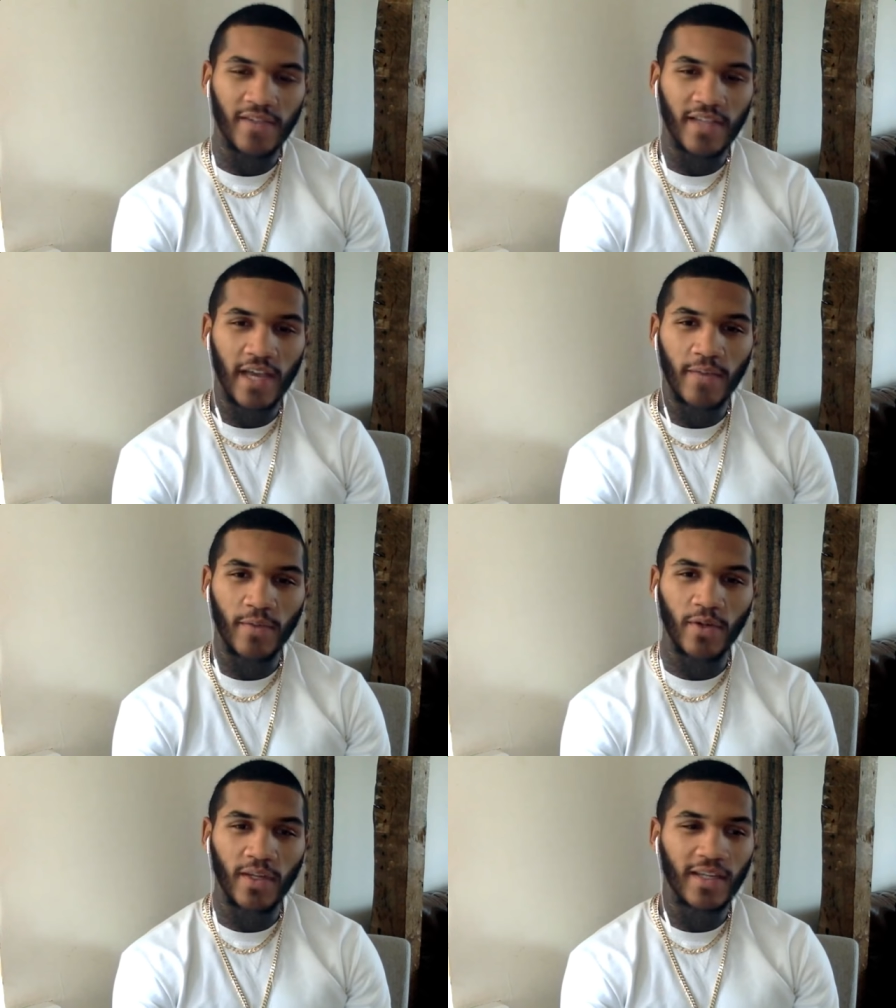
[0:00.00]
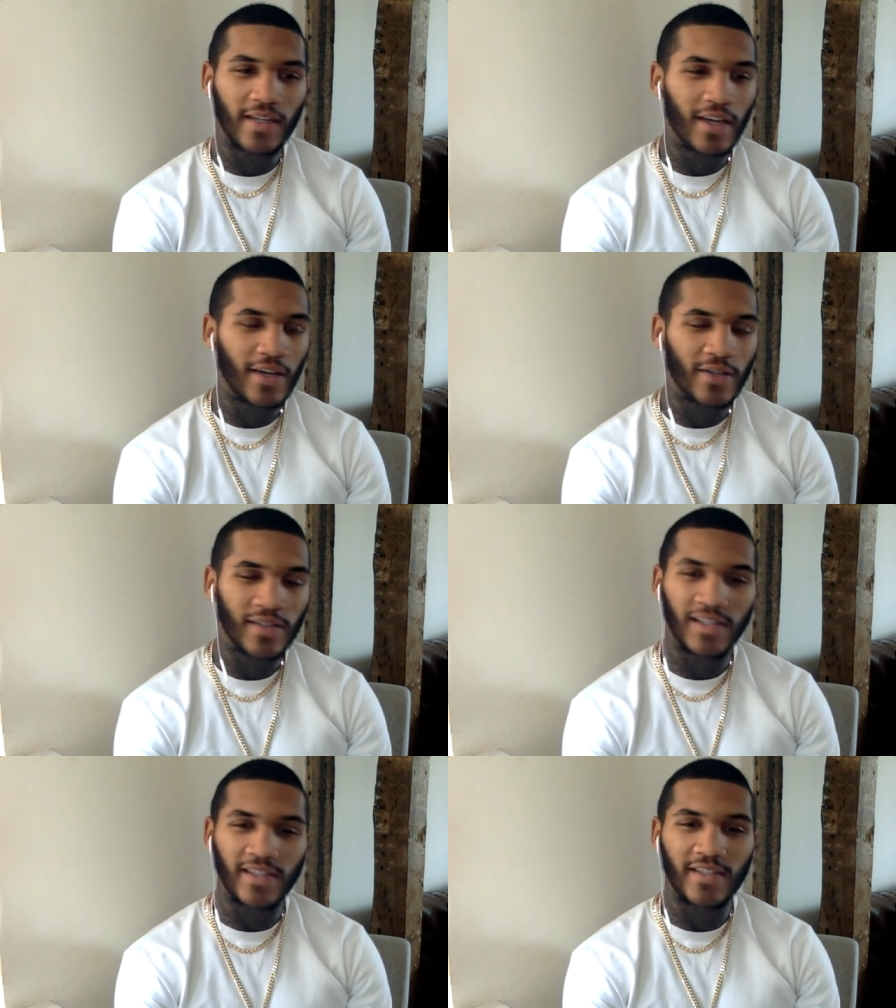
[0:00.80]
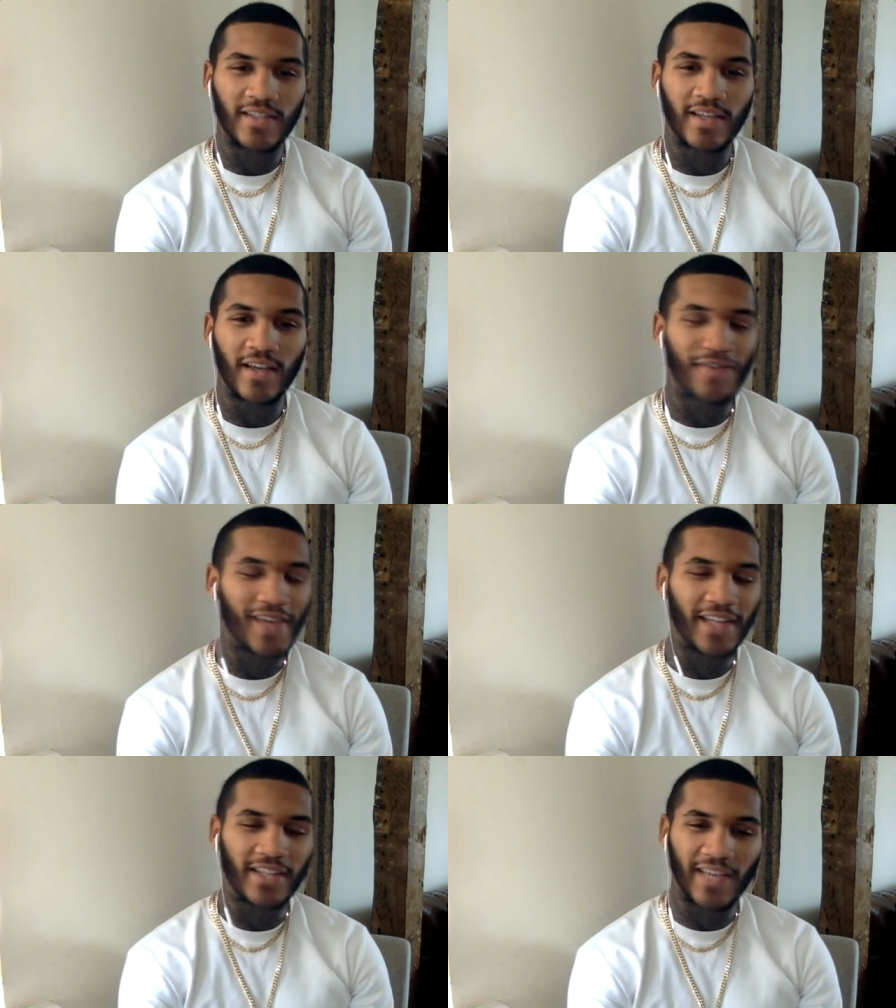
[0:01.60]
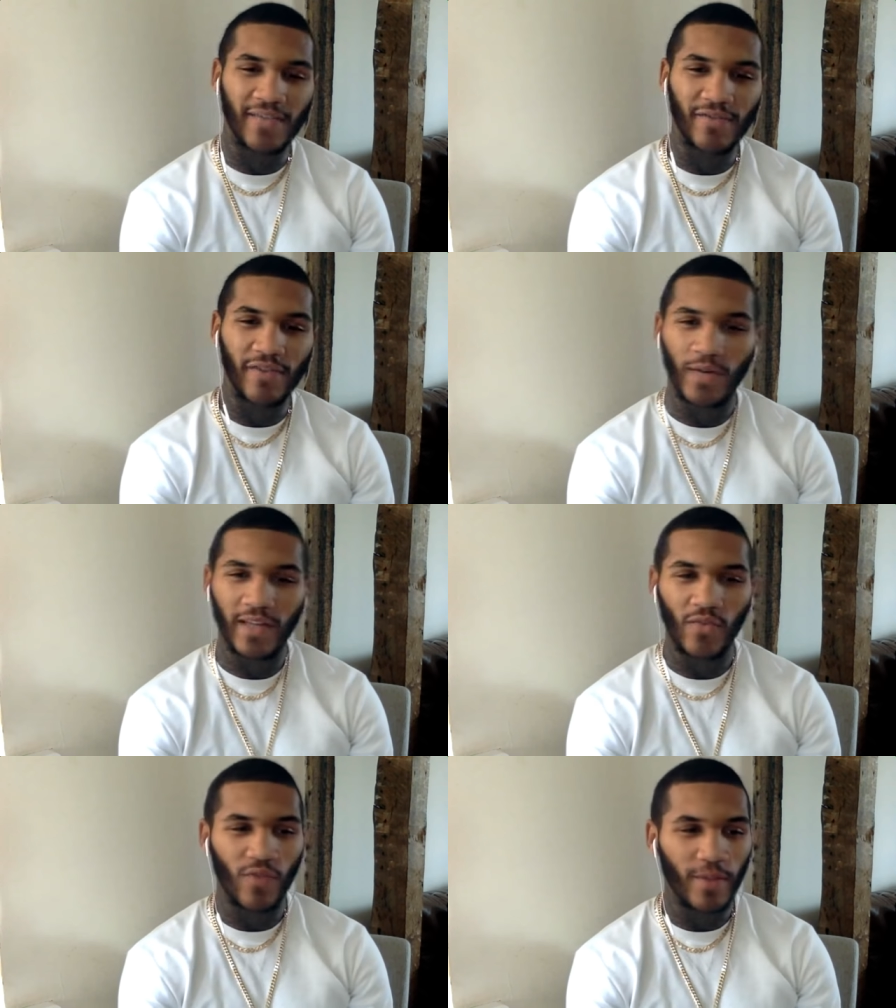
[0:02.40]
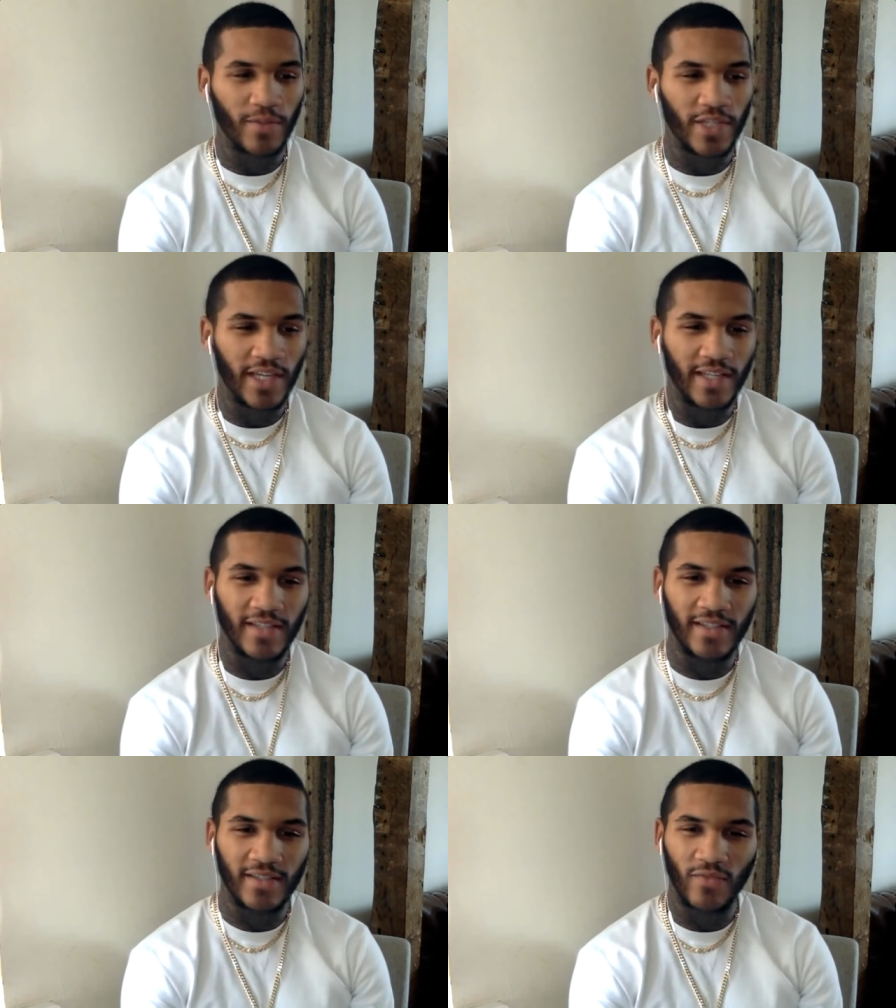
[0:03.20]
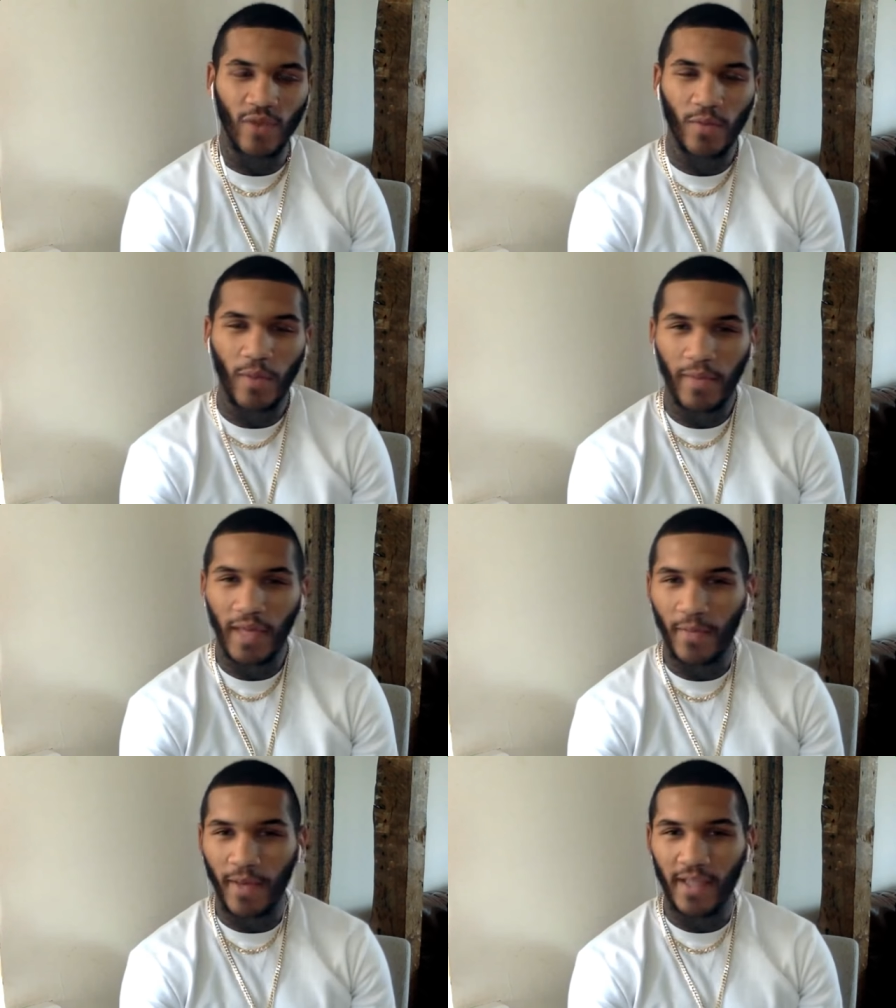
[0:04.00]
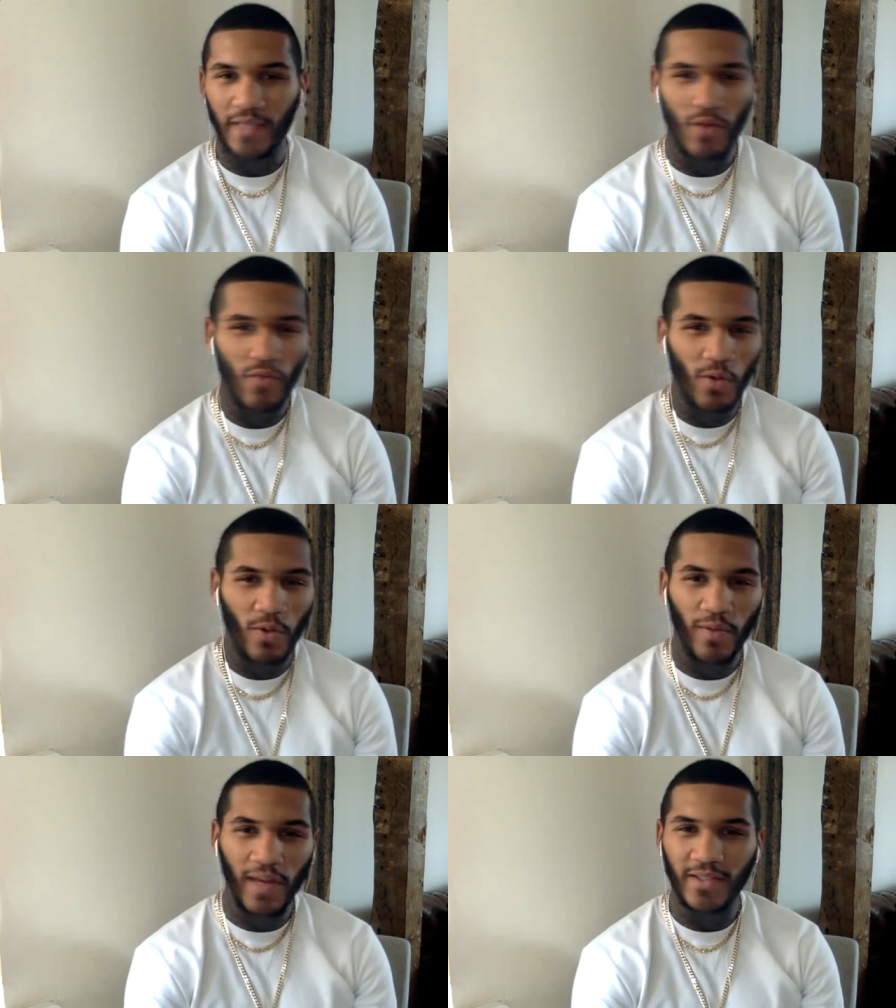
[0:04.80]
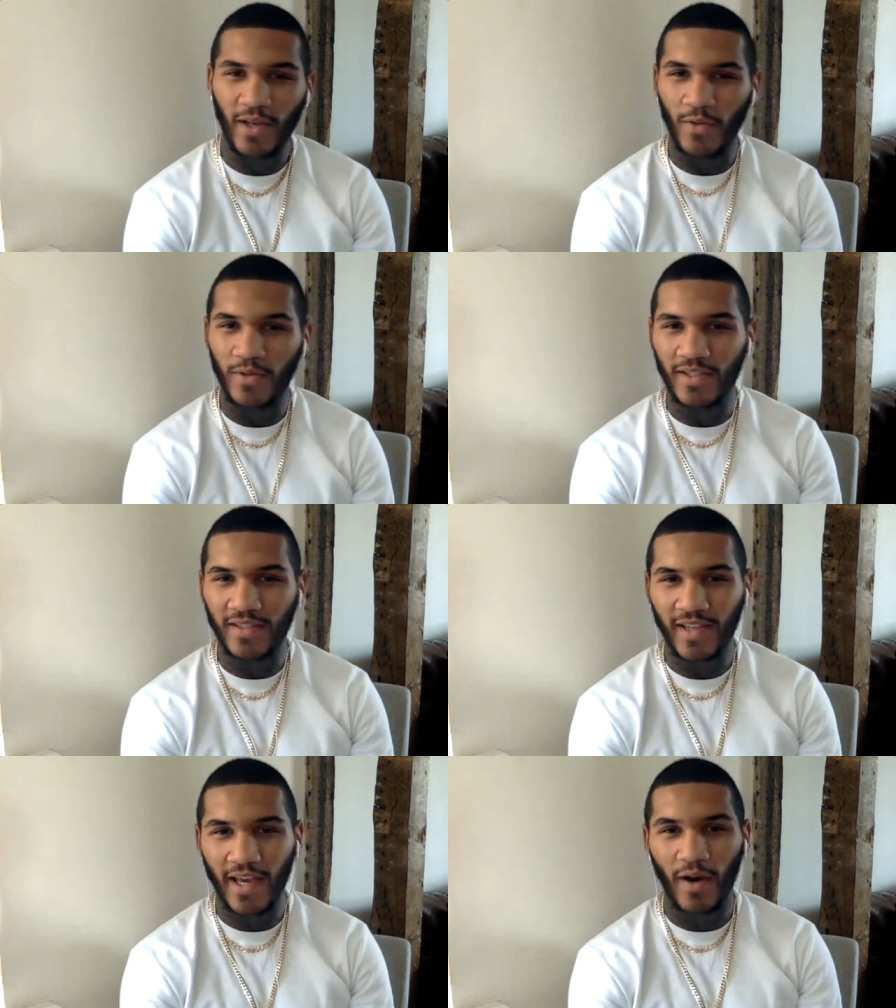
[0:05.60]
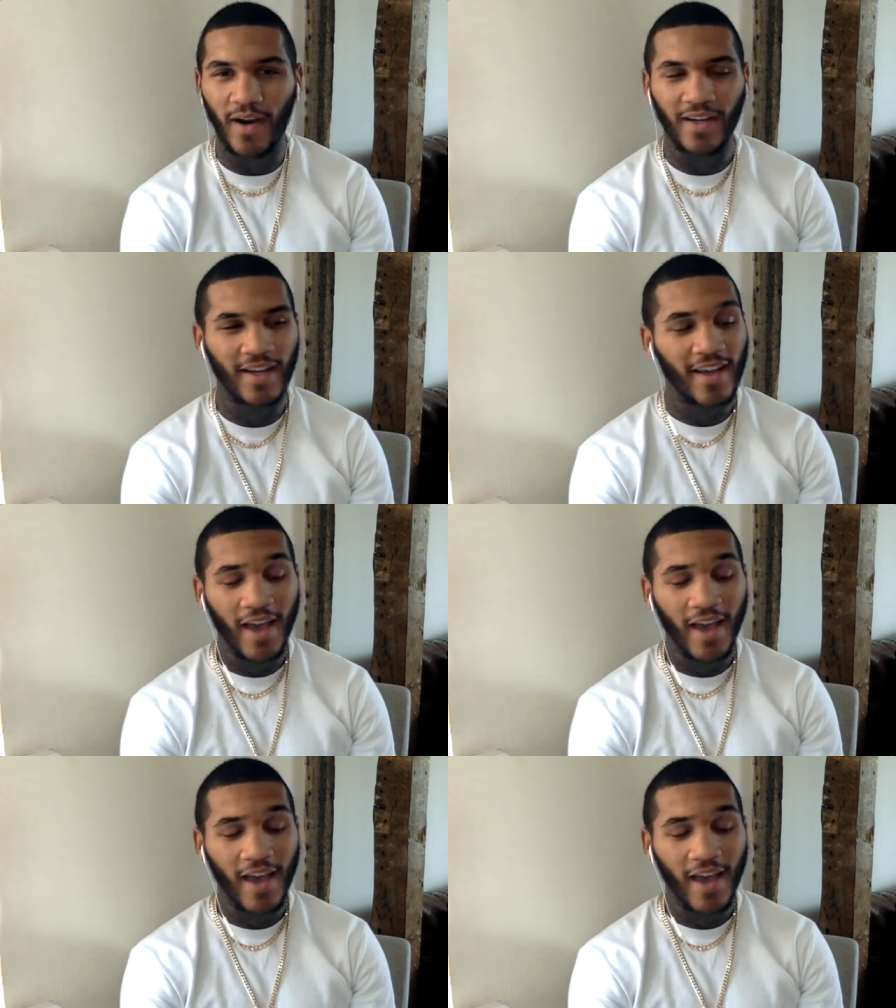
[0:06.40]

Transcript: skateboarding. I used to listen to Avenged Sevenfold, had the ripped jeans, rode my BMX, my rollerblades, go to the skate park.